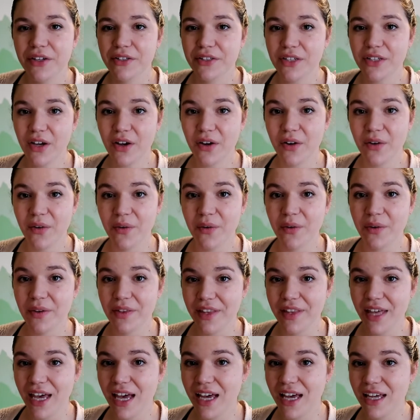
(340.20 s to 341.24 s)
So
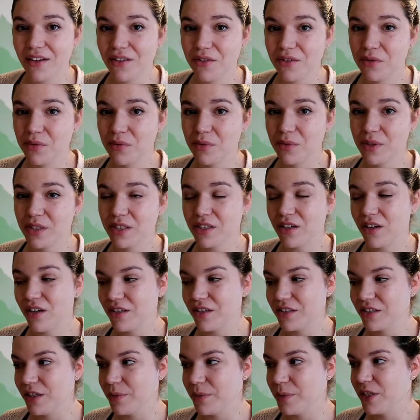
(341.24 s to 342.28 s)
that was
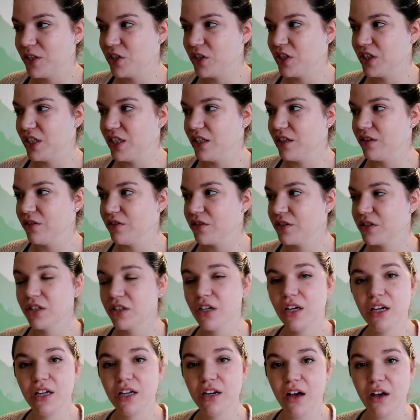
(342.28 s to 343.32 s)
awesome and she looks
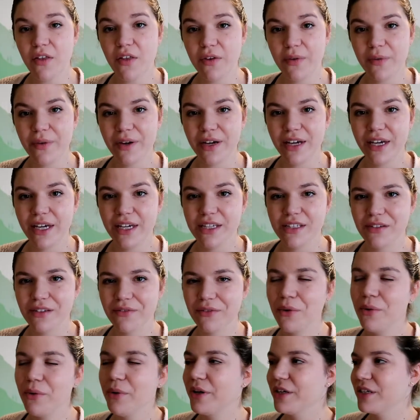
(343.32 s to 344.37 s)
good. Otherwise,
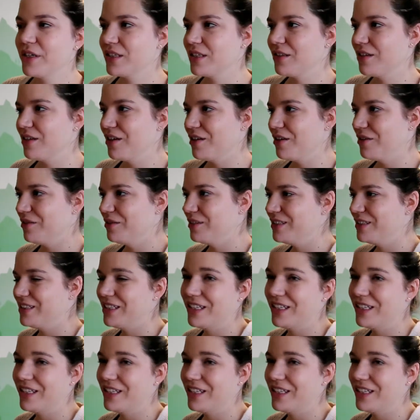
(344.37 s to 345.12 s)
of course, though,